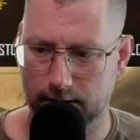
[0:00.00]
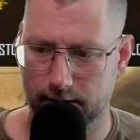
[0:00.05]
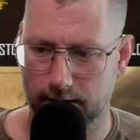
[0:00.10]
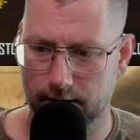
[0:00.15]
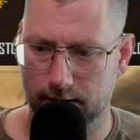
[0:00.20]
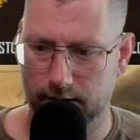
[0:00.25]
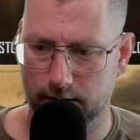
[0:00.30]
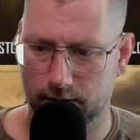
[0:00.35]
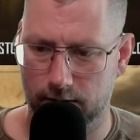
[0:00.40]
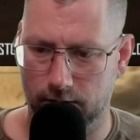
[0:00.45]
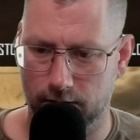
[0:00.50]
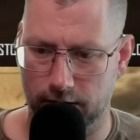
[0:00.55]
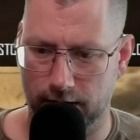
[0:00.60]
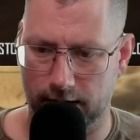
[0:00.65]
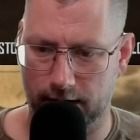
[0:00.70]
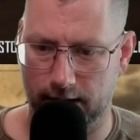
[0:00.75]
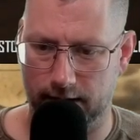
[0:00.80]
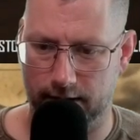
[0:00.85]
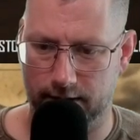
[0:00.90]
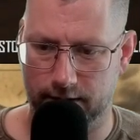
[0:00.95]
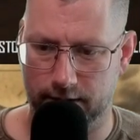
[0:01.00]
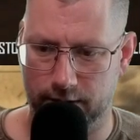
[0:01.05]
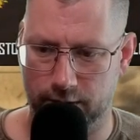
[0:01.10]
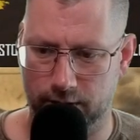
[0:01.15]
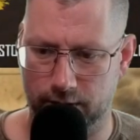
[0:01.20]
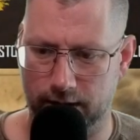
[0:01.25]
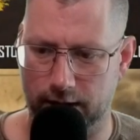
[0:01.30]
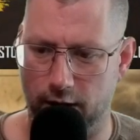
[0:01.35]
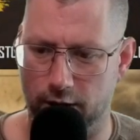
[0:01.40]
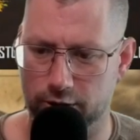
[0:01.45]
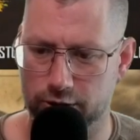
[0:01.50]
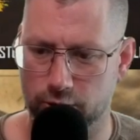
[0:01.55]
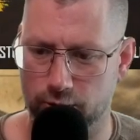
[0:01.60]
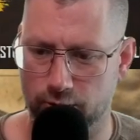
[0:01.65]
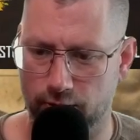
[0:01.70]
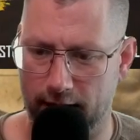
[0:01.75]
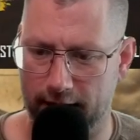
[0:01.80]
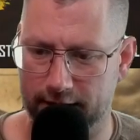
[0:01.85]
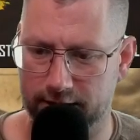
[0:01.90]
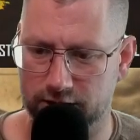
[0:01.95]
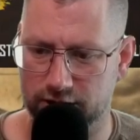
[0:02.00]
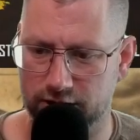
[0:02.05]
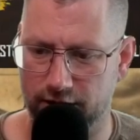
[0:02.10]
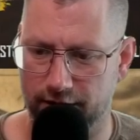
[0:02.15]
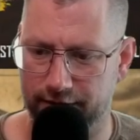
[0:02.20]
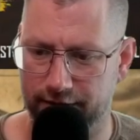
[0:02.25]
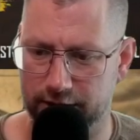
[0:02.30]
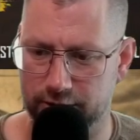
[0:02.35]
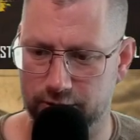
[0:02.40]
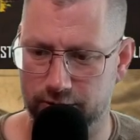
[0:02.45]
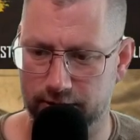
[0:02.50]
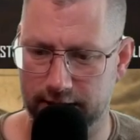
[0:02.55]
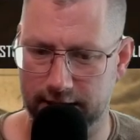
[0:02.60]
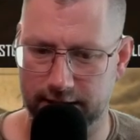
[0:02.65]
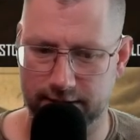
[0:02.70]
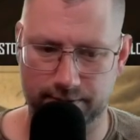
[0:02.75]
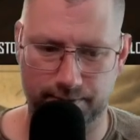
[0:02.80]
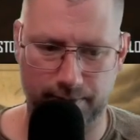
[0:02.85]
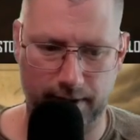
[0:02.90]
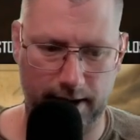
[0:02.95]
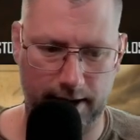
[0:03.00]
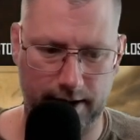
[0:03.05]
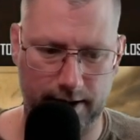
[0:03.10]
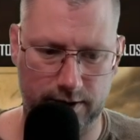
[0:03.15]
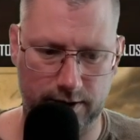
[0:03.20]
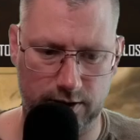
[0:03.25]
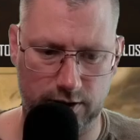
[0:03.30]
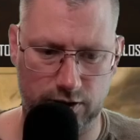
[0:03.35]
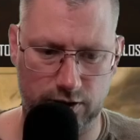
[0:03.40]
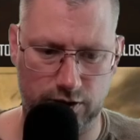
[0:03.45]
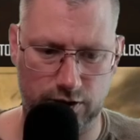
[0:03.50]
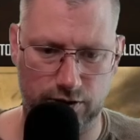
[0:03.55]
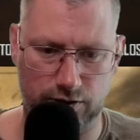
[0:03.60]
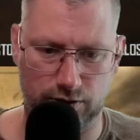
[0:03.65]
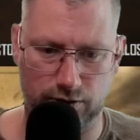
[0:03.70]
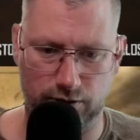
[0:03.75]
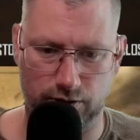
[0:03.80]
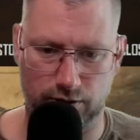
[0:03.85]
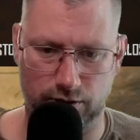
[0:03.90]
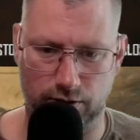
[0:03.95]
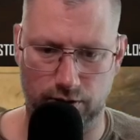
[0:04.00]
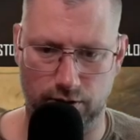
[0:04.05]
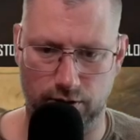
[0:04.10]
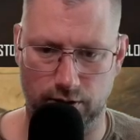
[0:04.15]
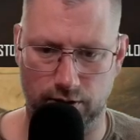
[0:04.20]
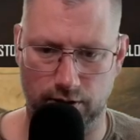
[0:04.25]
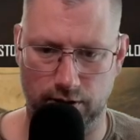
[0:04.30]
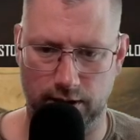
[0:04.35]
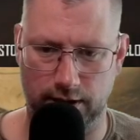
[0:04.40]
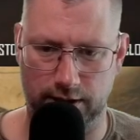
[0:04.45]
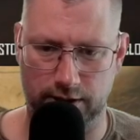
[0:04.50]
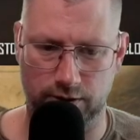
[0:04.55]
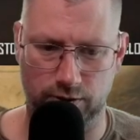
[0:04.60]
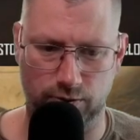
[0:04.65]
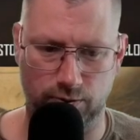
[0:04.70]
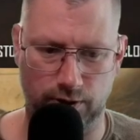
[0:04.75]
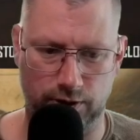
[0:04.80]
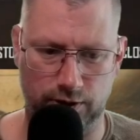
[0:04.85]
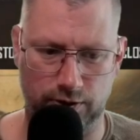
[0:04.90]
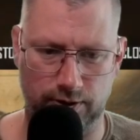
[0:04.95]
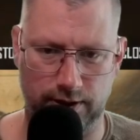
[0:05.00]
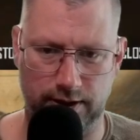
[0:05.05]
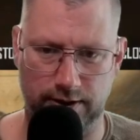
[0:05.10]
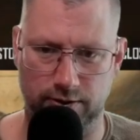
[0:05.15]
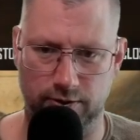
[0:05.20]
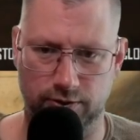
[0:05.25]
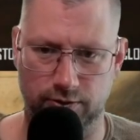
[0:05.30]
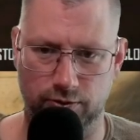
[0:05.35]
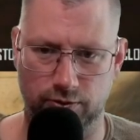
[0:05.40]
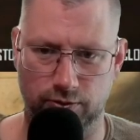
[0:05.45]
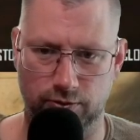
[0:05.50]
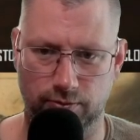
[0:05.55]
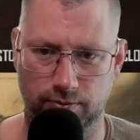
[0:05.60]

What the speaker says: Or yeah, you can also grind the stuff that you need by just listen to what you need to do.